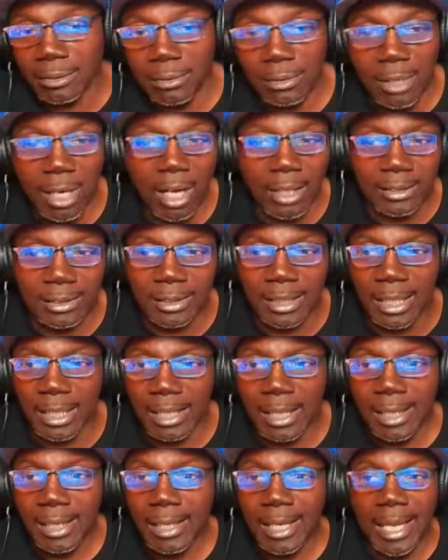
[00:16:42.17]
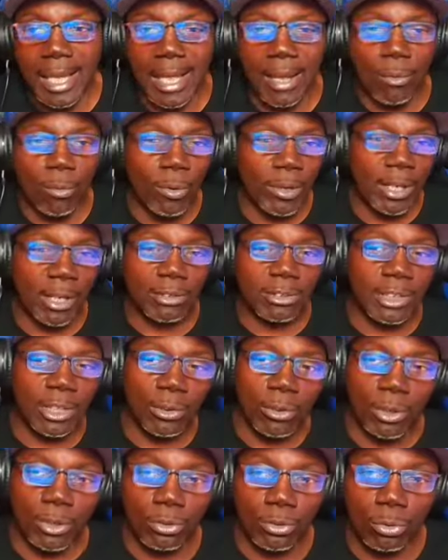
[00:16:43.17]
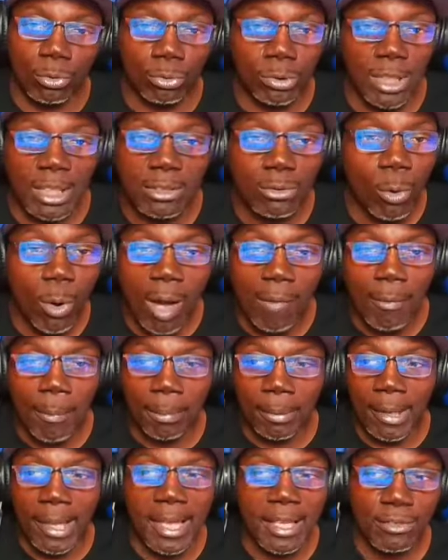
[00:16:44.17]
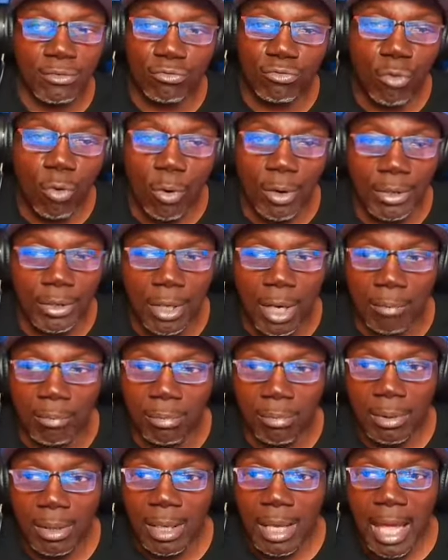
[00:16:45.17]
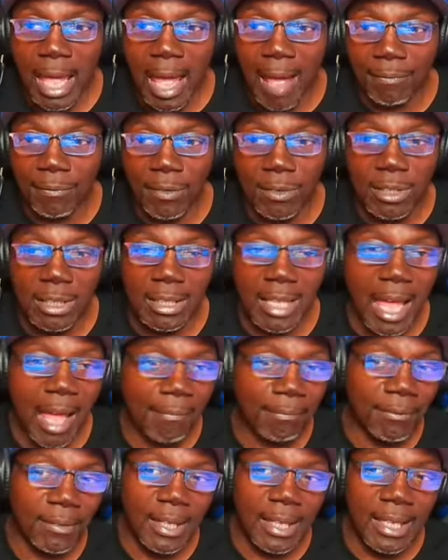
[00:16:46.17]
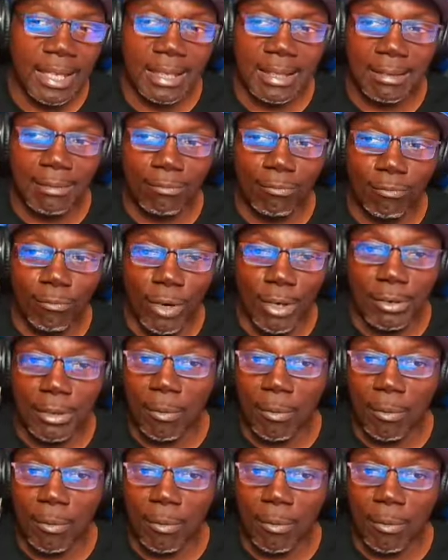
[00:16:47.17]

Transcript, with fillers: Dante, and what else they gonna do? There's no other plays drawing up after after they run